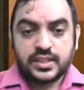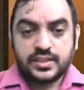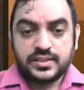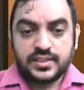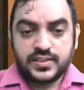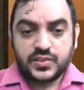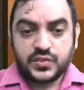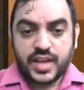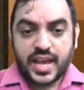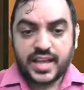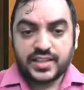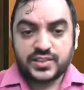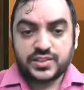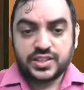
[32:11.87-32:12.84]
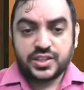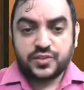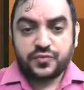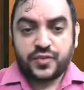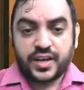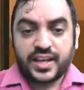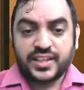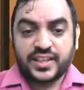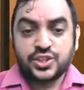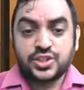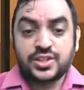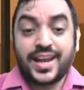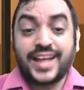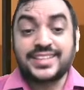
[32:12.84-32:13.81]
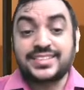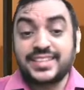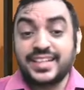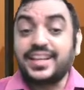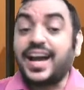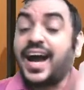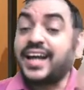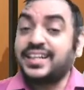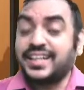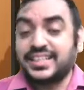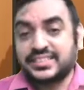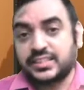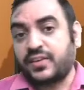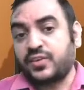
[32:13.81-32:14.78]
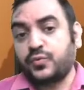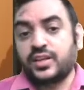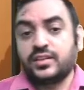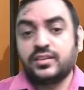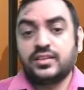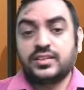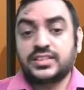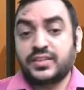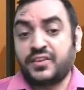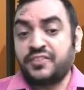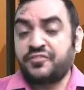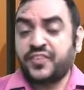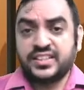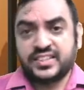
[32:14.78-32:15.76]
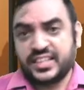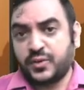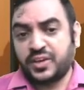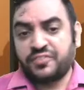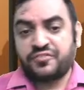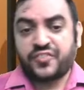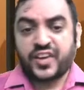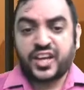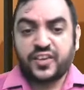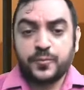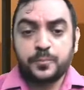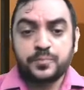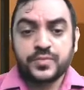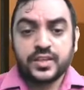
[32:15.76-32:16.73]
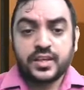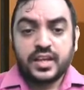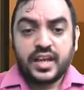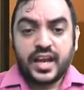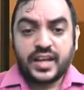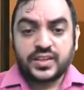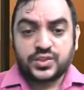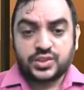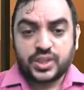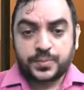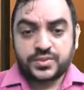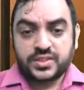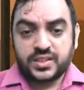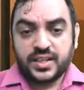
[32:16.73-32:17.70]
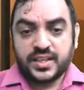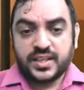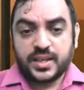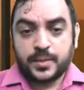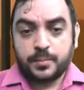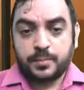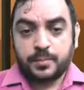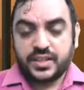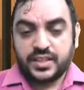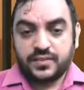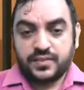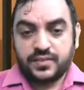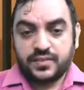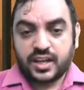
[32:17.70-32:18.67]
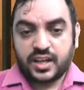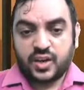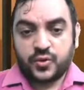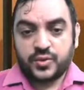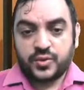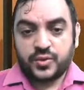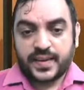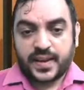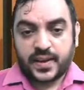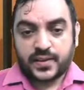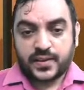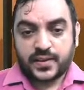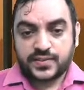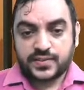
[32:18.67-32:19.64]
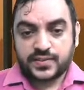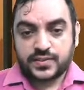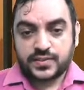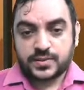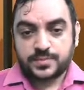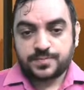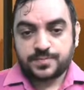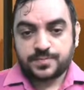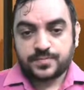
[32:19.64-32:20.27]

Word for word: this as financial asset at 7175315 and subsidiary company will account it as